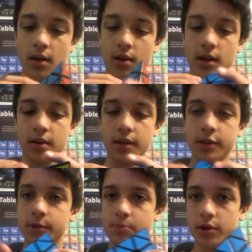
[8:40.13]

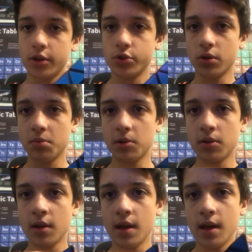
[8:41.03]
It's pretty controllable
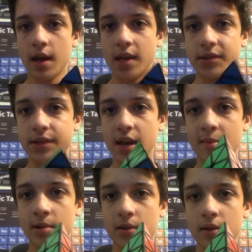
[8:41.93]
and
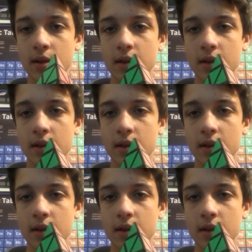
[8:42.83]
stable.